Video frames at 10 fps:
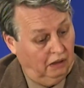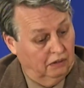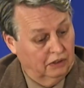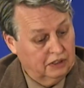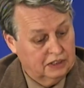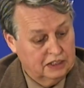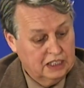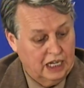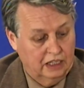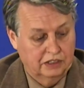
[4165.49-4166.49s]
Look at the
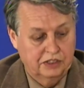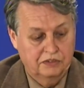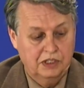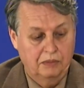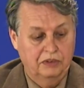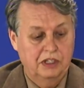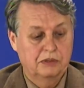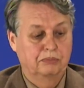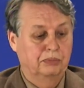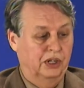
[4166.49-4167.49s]
titles of some of these
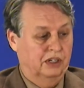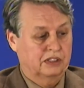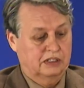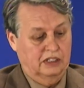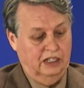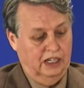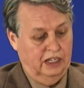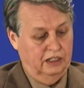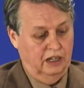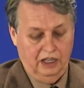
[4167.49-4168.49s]
books
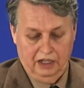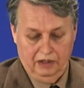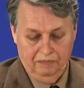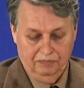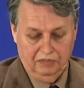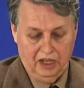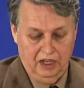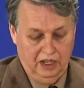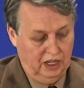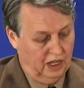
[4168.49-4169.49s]
on
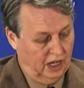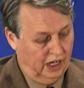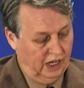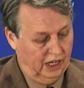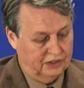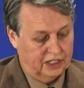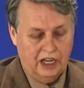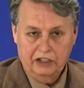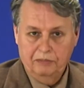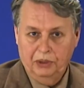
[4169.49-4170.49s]
the
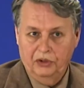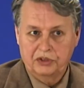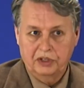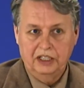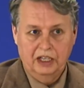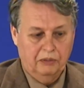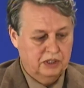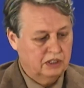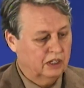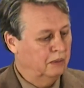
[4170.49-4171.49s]
kind of poetry that we're
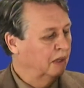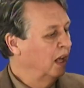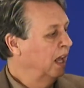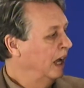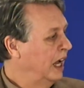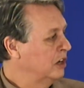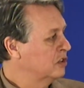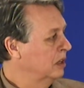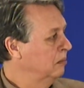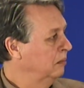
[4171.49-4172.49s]
talking about.
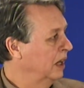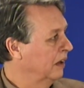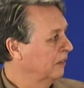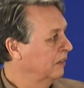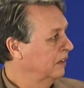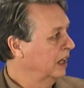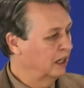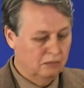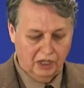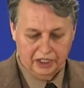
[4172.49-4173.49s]
Ancient myth
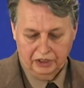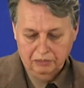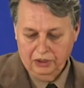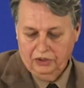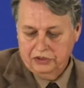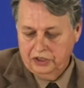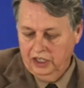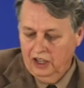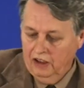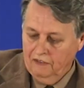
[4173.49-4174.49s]
in modern poetry,
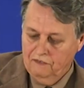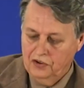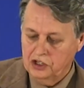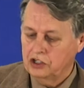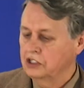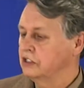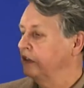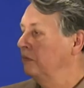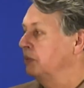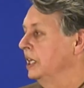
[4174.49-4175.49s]
visions
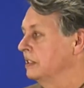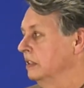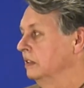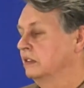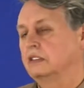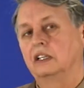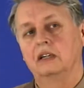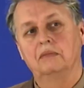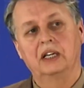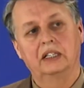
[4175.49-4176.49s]
of presence
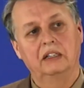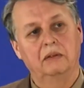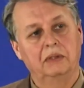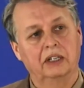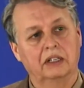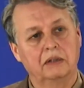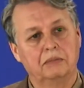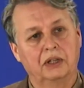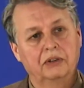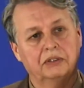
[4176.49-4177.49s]
in modern American
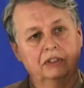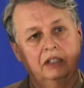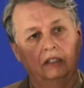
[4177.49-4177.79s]
poetry,